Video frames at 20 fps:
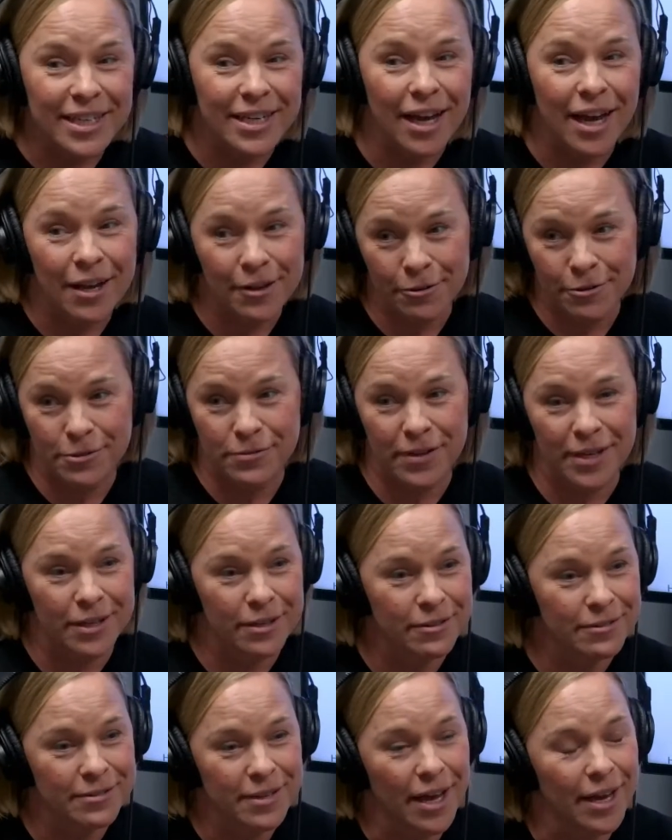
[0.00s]

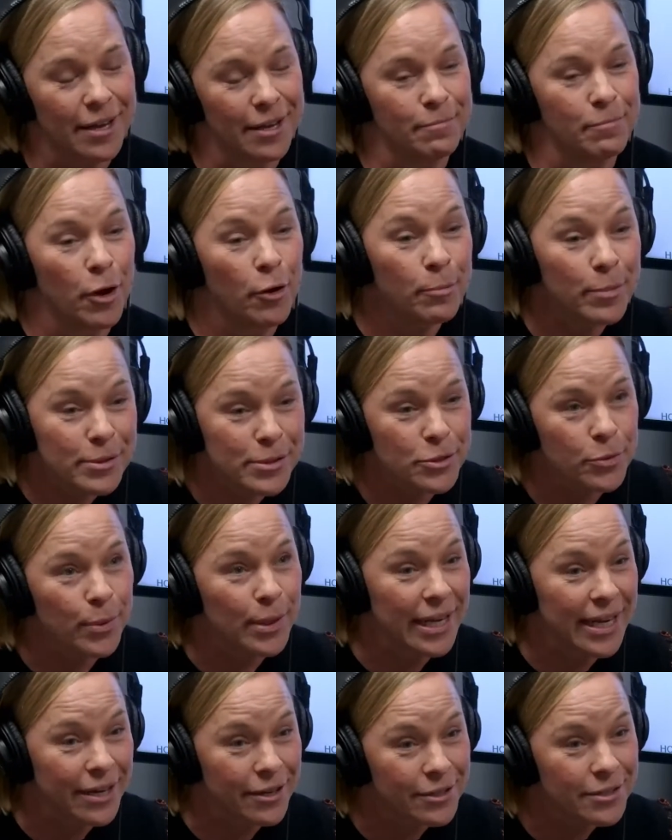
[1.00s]
Huntersville almost 20
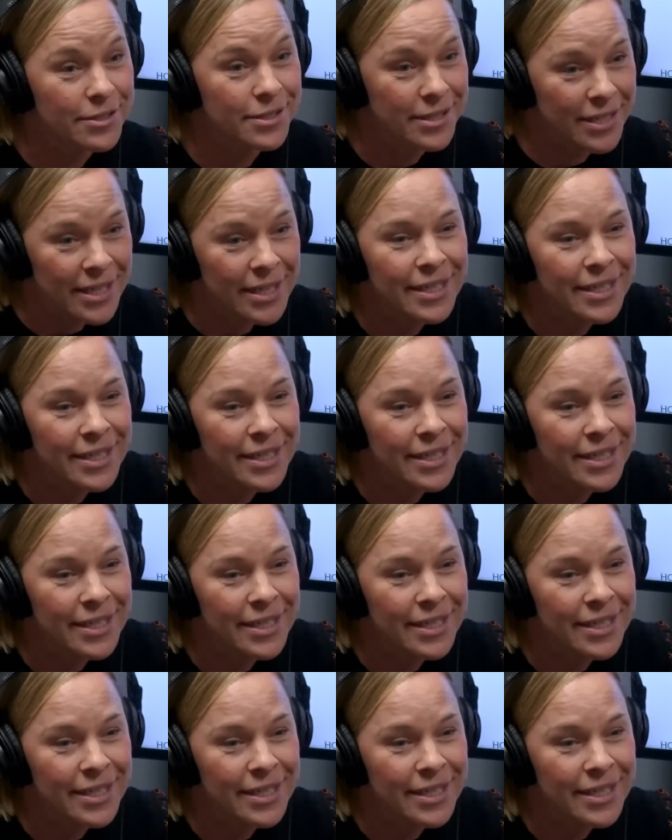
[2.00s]
years.